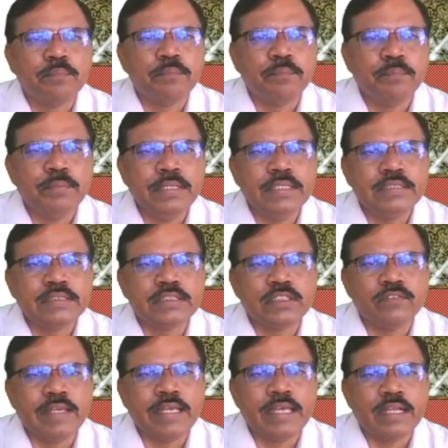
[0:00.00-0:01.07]
P
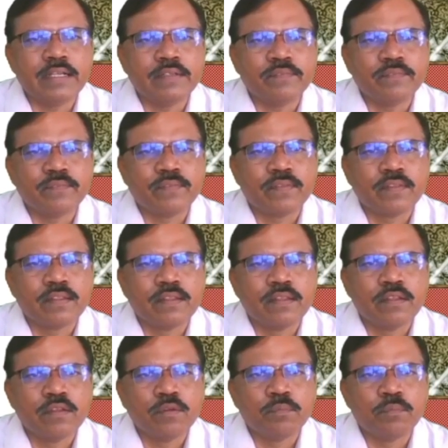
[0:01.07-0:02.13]
square
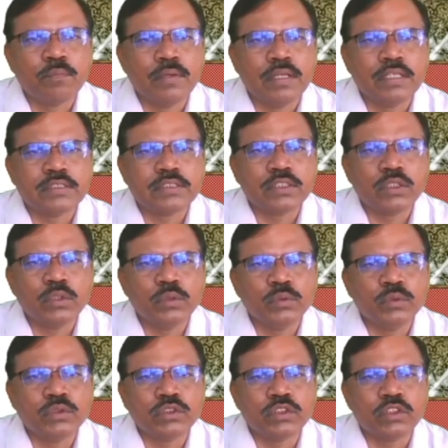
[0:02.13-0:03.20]
plus
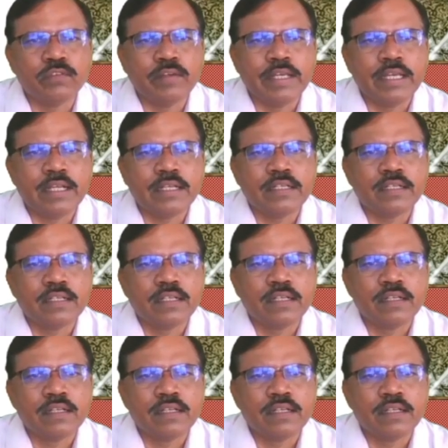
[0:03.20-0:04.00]
Q square